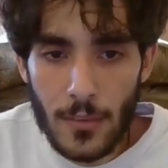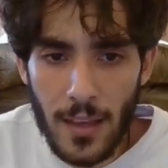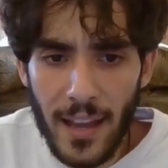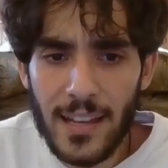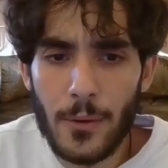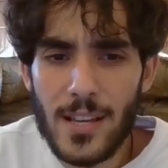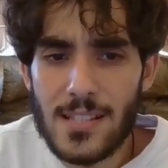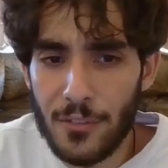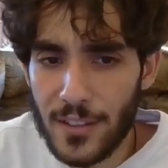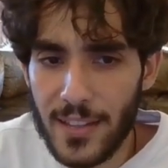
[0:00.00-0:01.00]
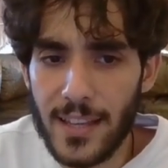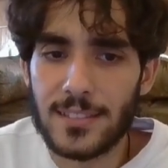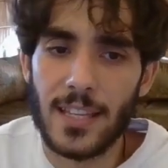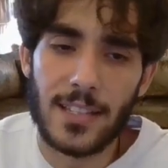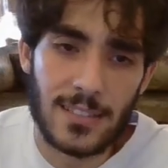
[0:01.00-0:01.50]
Anyways, after takes,
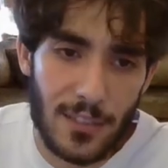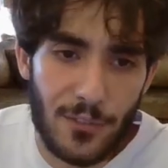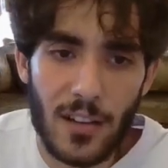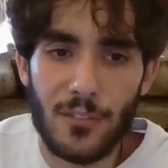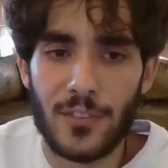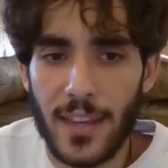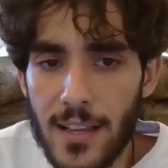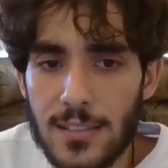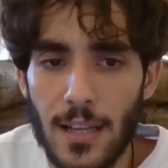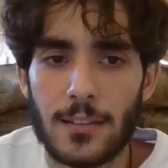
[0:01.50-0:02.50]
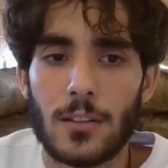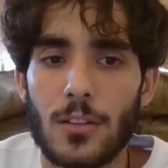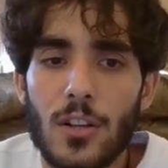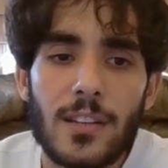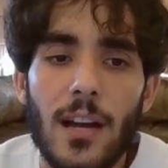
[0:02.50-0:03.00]
c5 takes, and
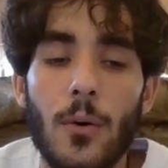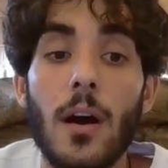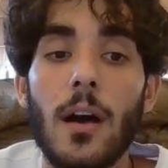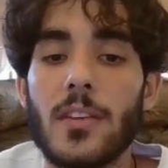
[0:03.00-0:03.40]
look now,